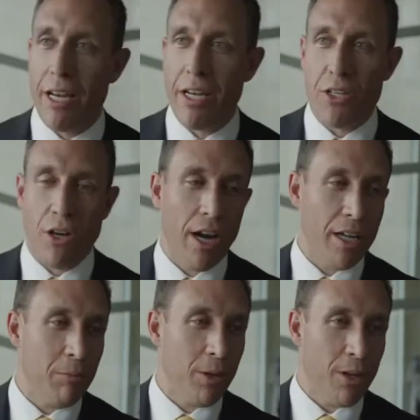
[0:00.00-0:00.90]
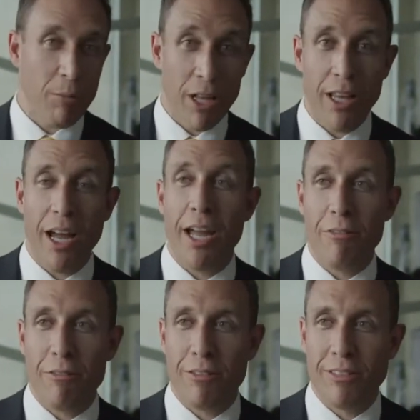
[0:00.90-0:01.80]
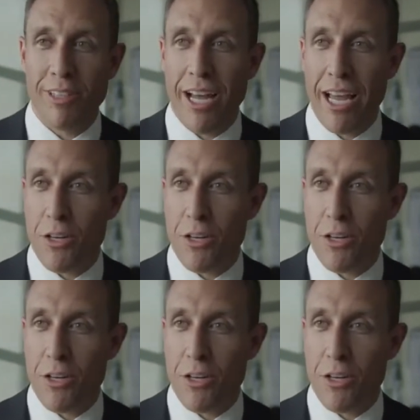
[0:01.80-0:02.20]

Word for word: NHL hockey player. All my life, I had